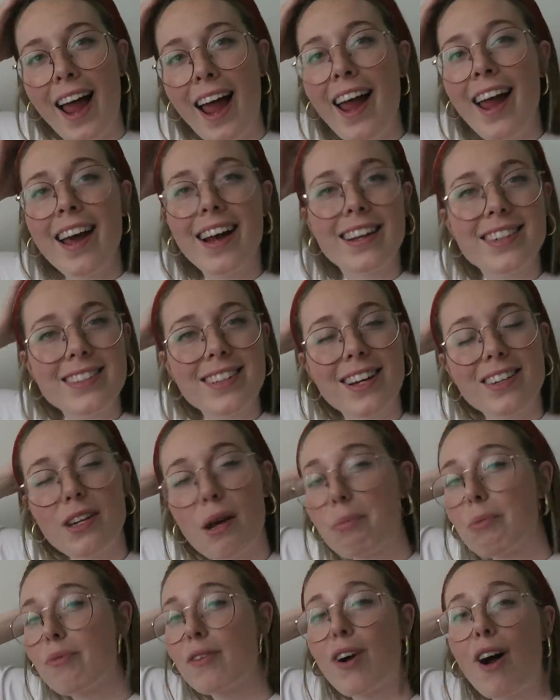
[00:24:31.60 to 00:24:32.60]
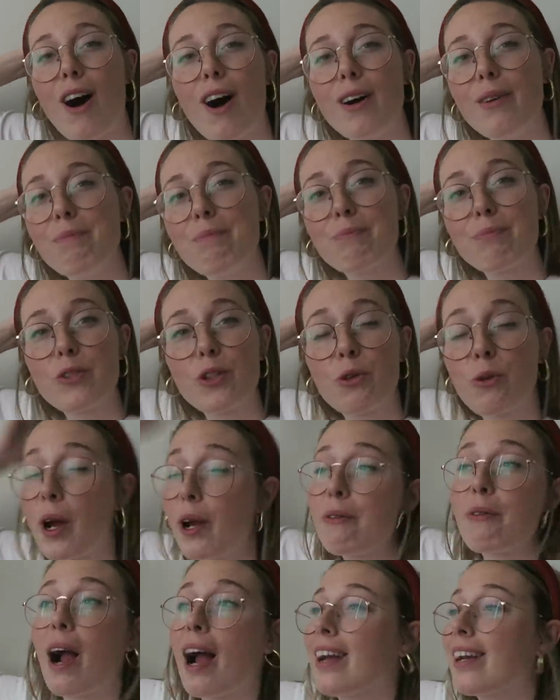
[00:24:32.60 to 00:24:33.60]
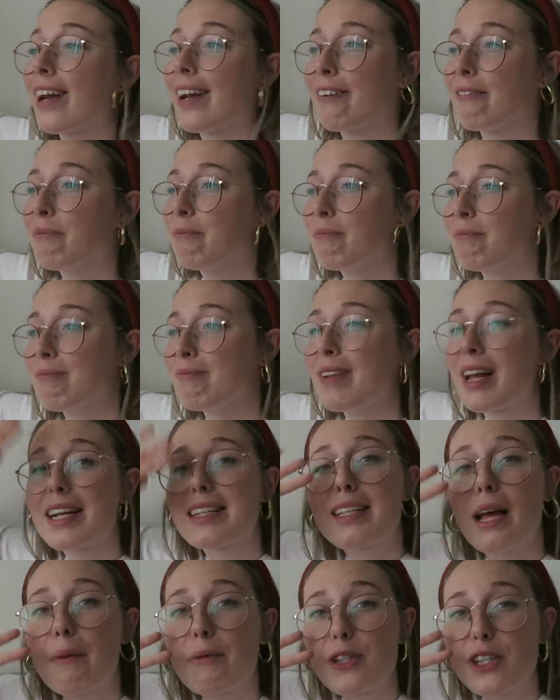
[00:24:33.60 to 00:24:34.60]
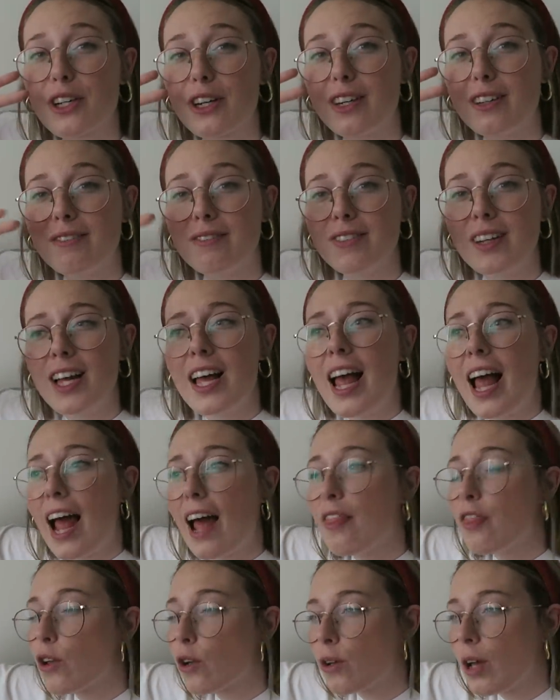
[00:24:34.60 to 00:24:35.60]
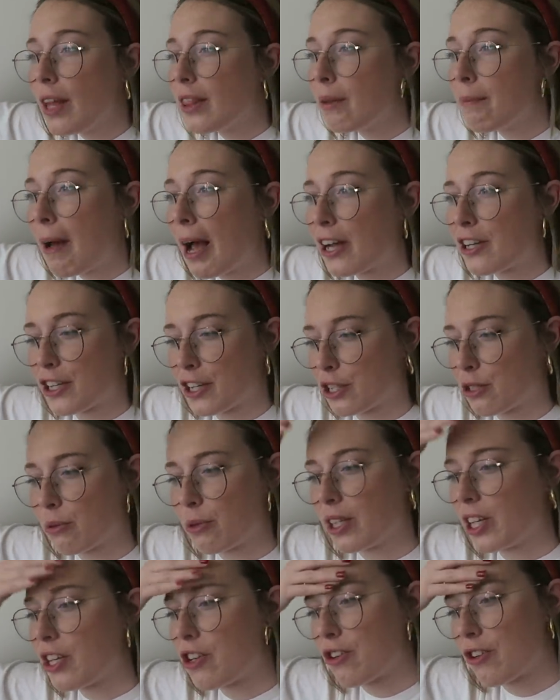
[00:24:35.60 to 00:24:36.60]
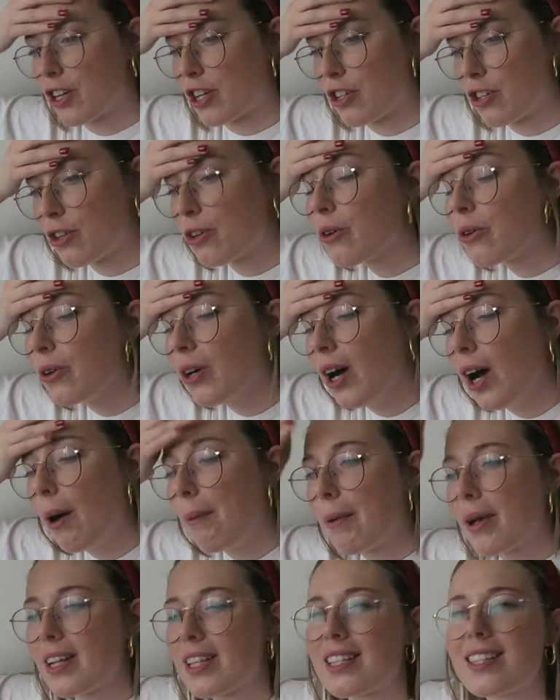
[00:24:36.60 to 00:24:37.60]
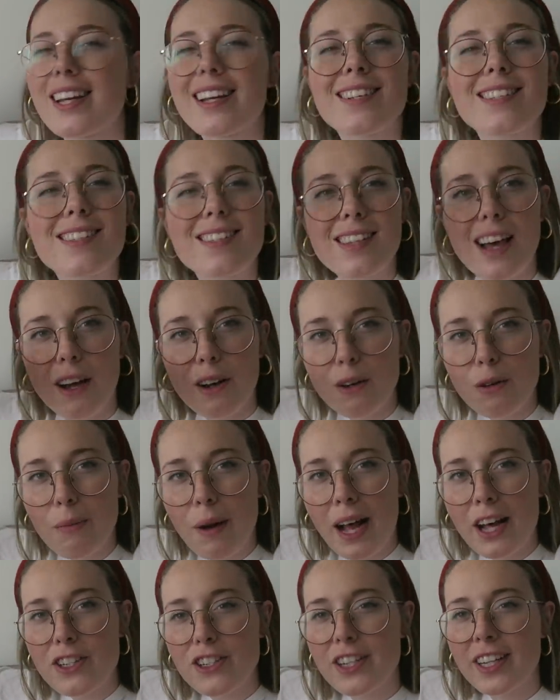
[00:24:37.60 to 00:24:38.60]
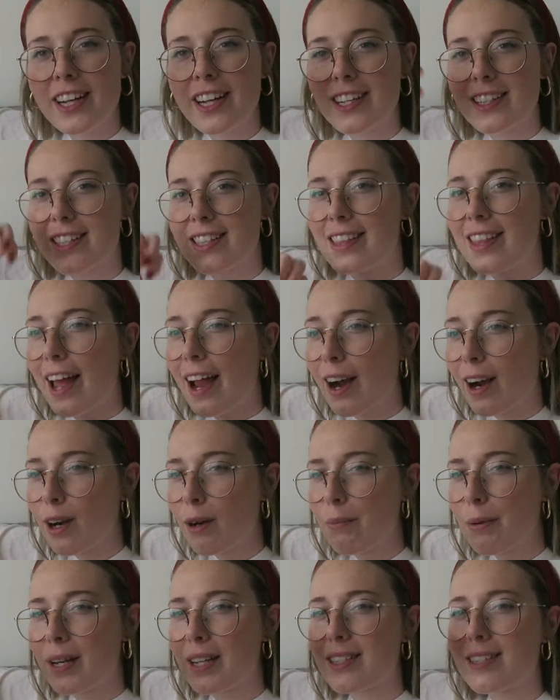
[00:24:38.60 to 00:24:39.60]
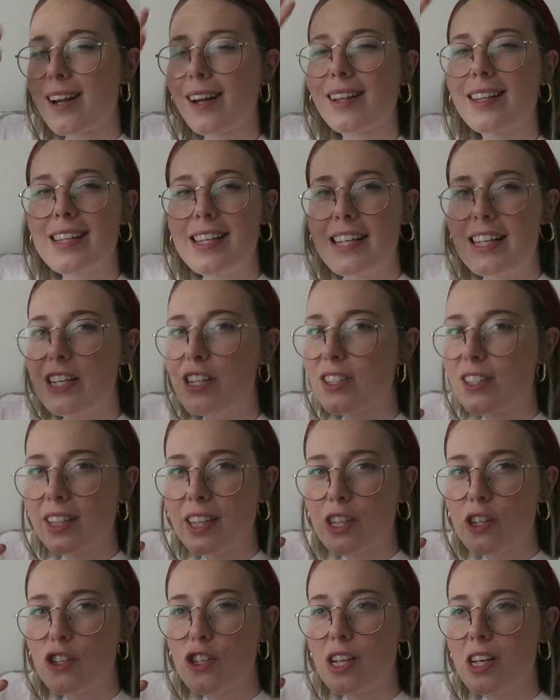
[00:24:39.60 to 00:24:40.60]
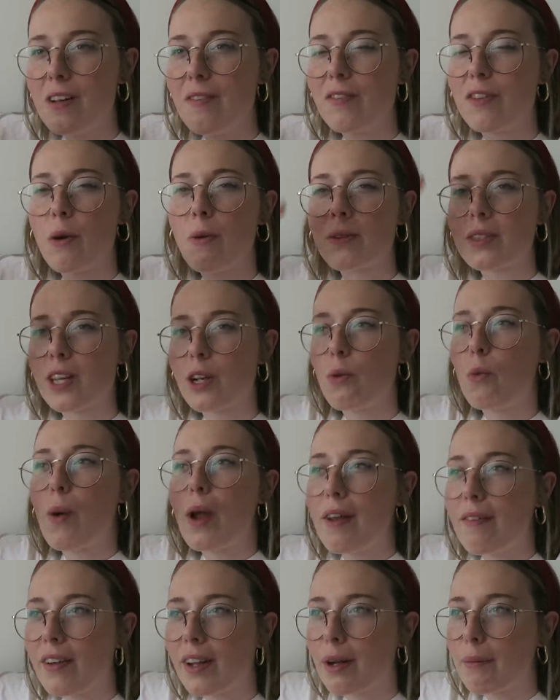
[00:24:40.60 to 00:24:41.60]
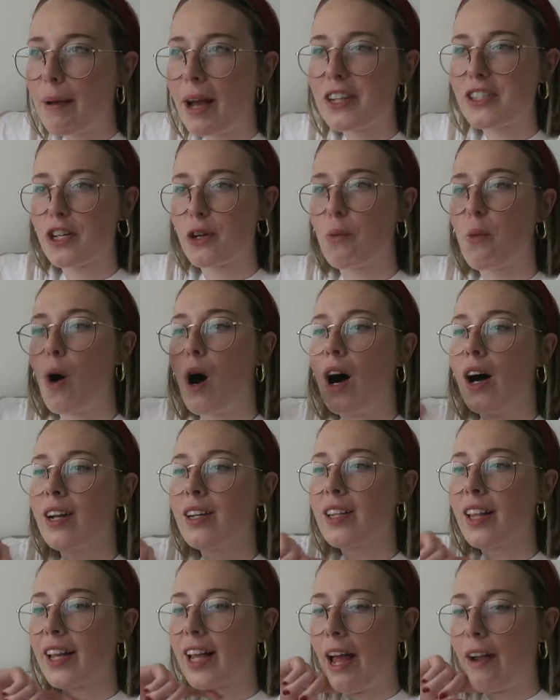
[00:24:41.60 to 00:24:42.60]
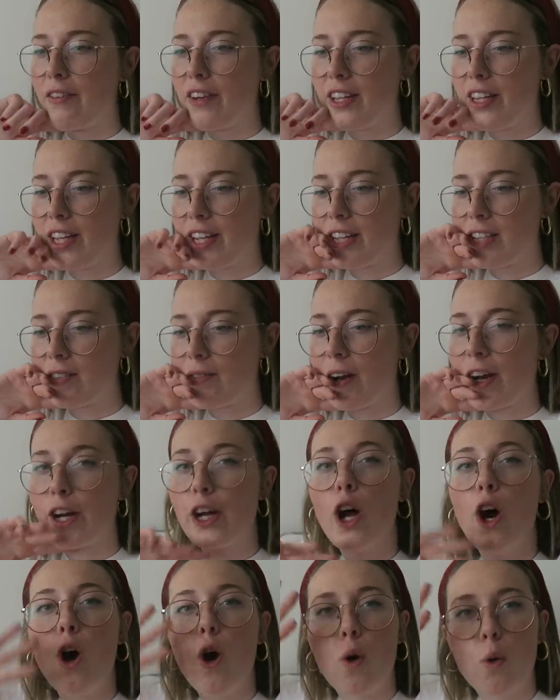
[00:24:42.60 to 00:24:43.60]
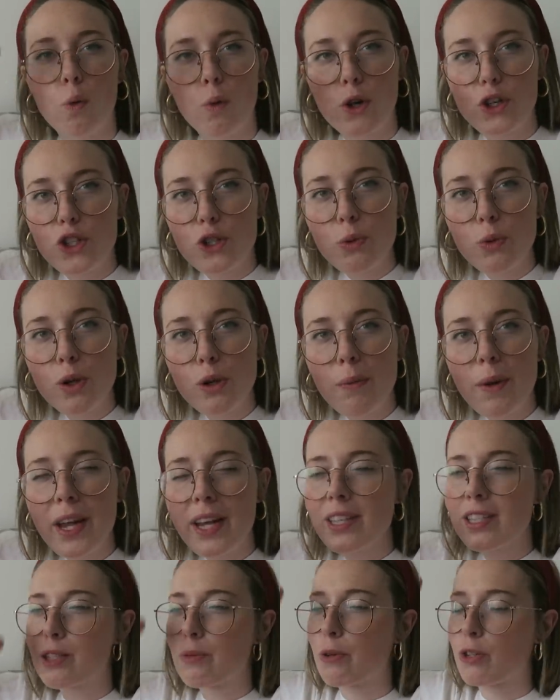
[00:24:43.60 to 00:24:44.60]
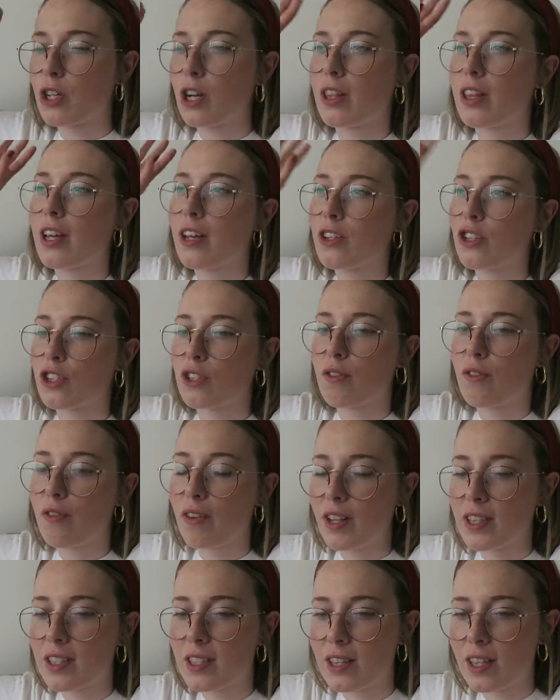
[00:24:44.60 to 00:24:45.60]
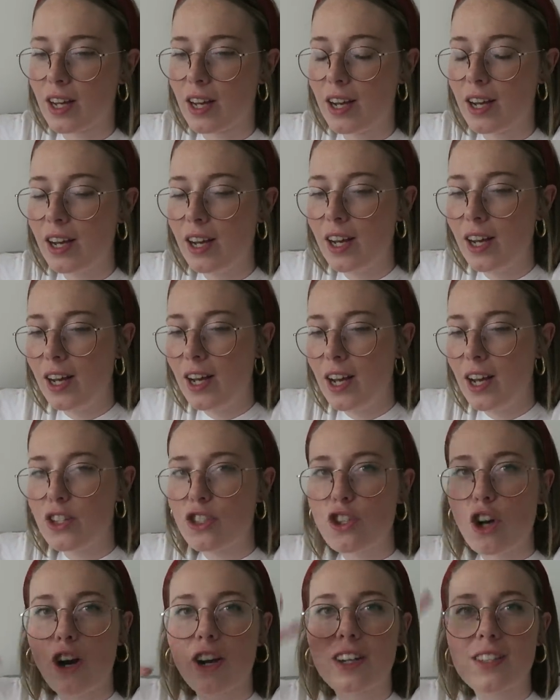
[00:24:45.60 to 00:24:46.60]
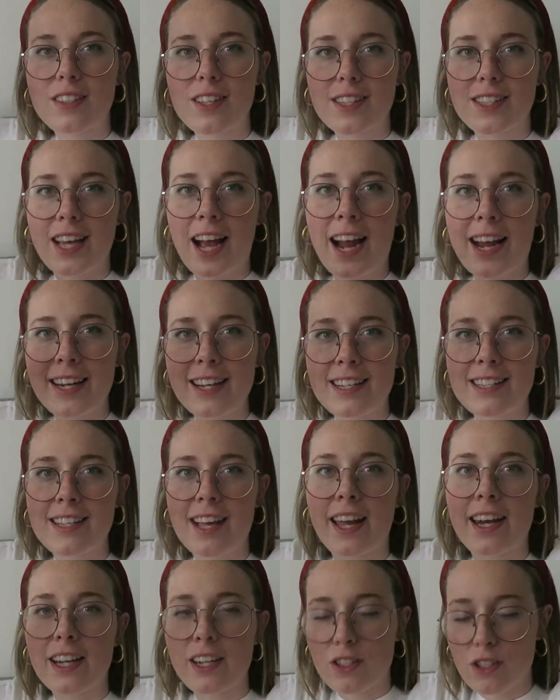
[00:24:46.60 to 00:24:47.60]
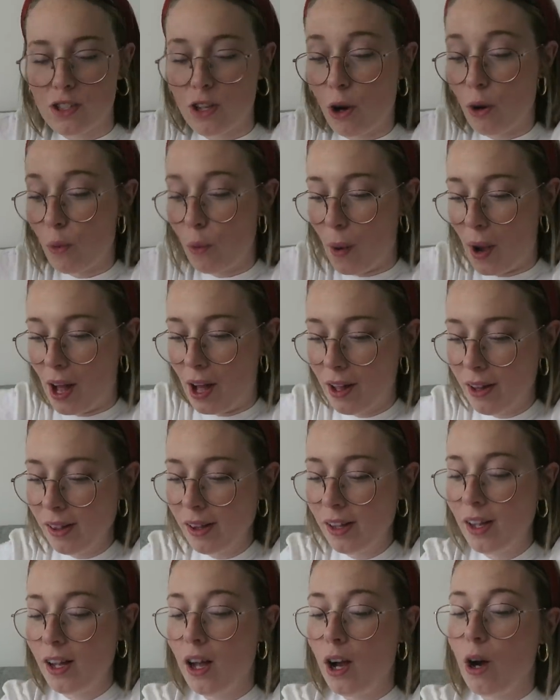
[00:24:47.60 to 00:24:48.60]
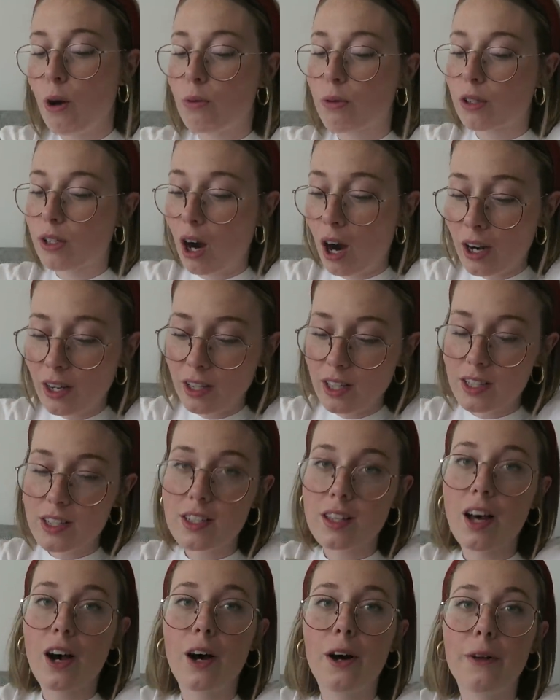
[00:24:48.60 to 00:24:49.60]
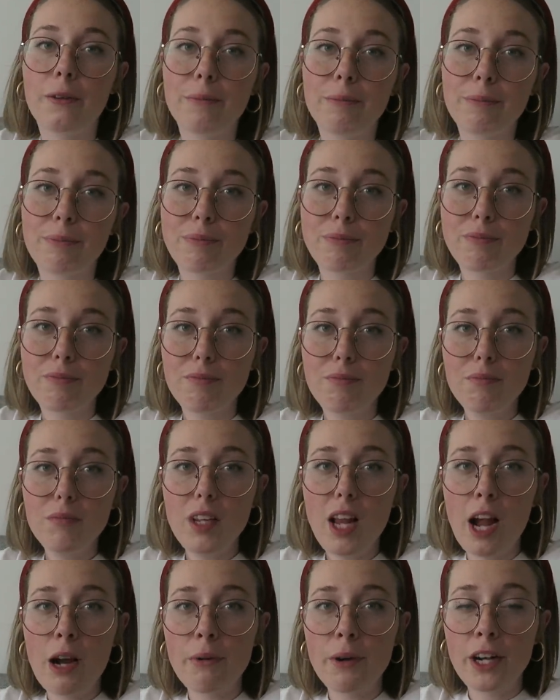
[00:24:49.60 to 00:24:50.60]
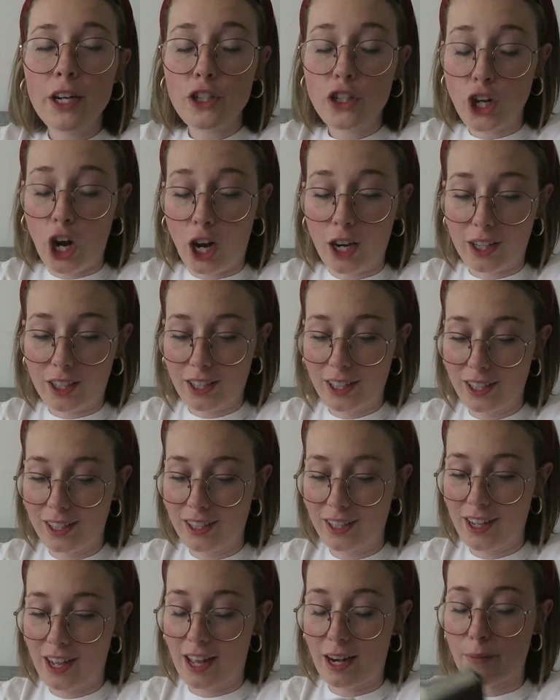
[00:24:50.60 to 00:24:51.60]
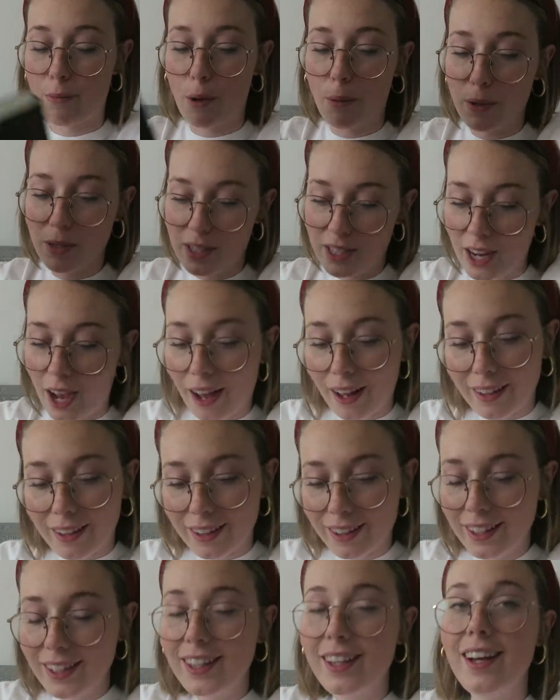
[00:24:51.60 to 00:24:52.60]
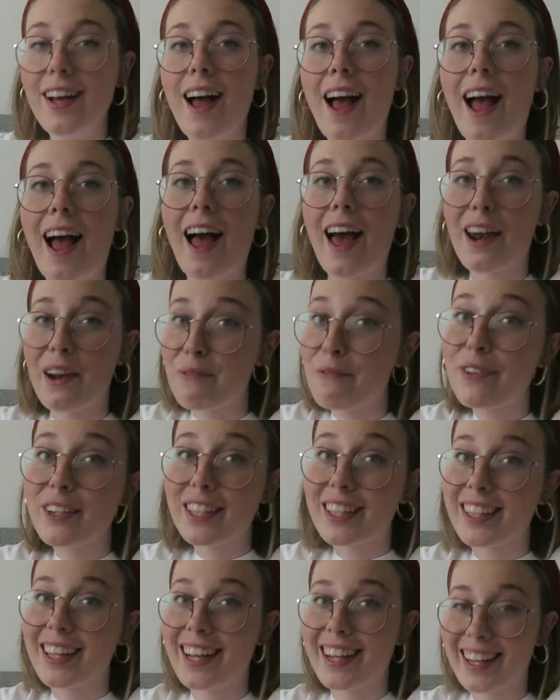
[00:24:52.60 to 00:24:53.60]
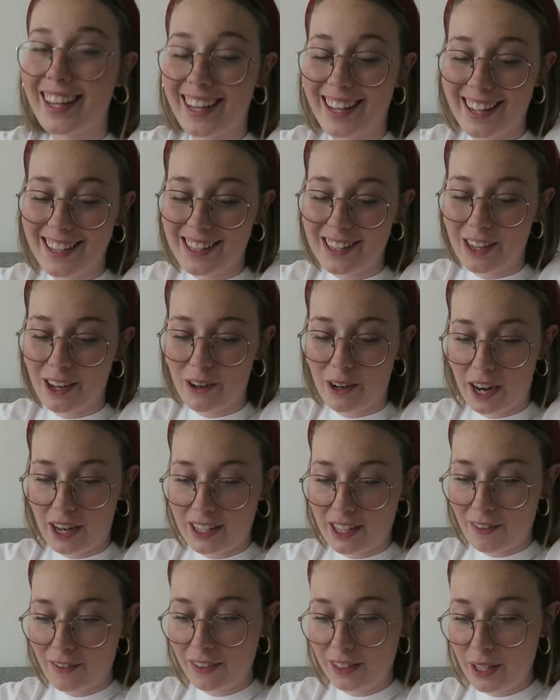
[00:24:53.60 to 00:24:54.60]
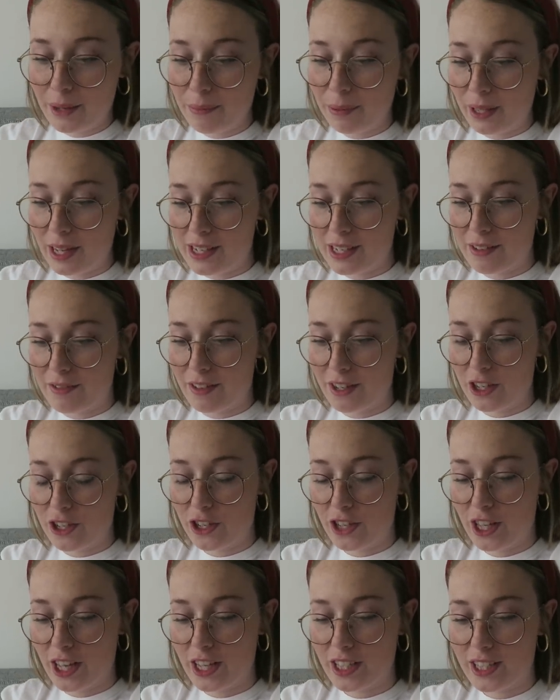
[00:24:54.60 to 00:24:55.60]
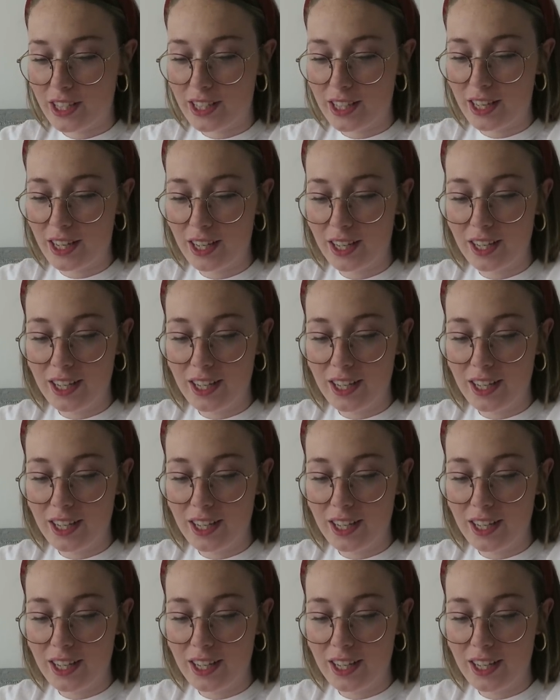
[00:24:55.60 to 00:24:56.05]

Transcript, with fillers: And on top of it all, great writing exceptional. And the, and the magic is really interesting too because it's like subtle magic it's there but it's not like easily achieved no one's like waving a magic wand like everything is very ritual based which I think just fits the dark society setting so well regardless though I read a chunk and I'm almost done and I'm really liking it so I definitely plan to finish this